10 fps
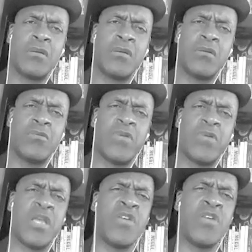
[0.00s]
We
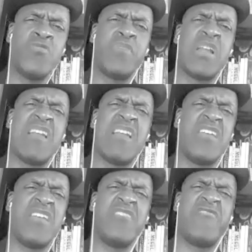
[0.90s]
who
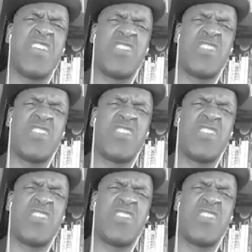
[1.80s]
believe in